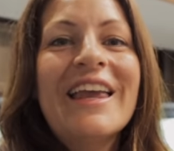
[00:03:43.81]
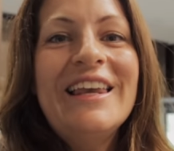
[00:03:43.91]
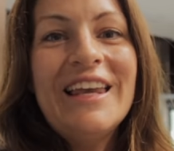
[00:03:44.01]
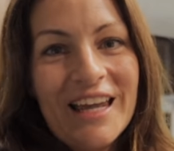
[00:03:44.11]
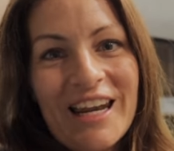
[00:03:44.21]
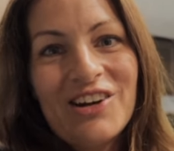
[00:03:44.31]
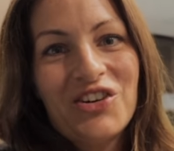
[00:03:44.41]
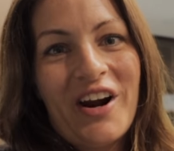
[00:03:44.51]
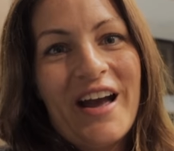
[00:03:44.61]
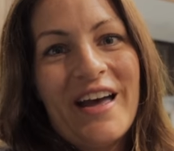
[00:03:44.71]
getting
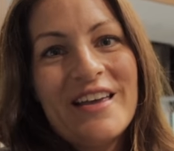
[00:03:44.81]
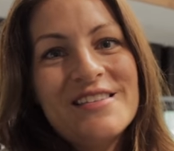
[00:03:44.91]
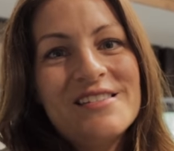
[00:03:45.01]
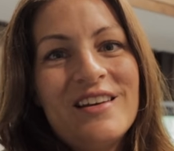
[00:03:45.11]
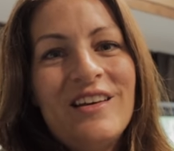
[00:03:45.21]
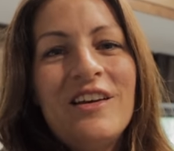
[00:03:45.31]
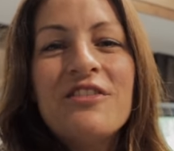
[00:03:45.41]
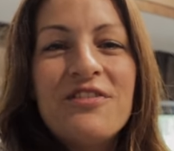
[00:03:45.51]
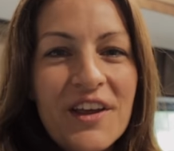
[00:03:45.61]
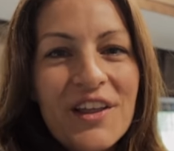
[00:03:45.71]
dressed,
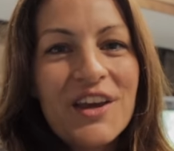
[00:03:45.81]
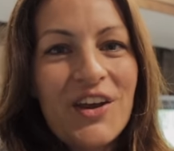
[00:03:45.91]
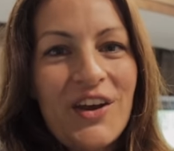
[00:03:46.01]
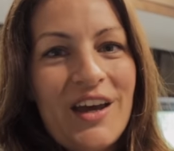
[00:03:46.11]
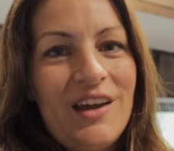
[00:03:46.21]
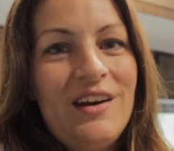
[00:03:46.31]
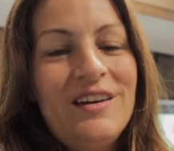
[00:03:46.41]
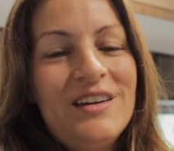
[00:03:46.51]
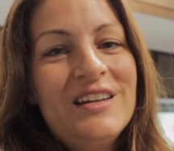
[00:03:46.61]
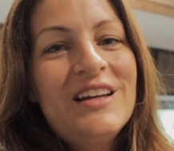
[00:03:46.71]
feeling good
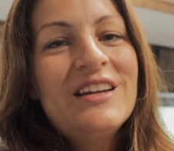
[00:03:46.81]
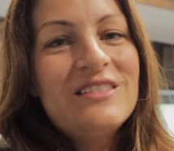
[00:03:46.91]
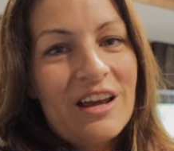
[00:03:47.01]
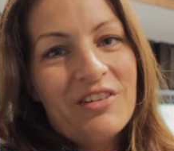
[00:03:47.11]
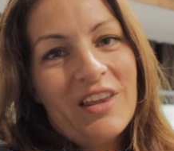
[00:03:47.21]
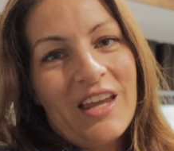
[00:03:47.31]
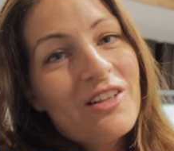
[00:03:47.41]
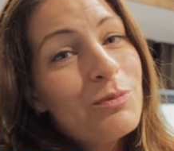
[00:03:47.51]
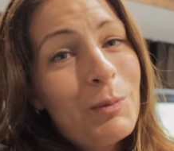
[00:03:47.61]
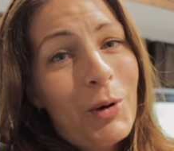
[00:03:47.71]
definitely
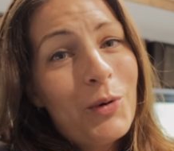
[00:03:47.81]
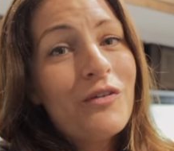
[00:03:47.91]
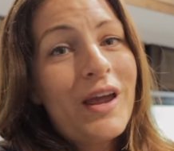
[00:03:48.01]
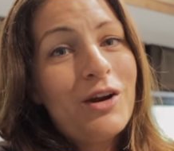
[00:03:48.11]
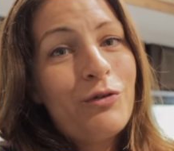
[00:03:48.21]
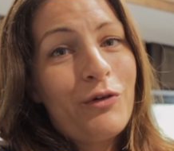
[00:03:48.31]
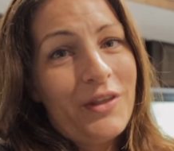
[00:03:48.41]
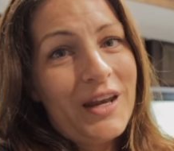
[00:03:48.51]
gets me motivated for the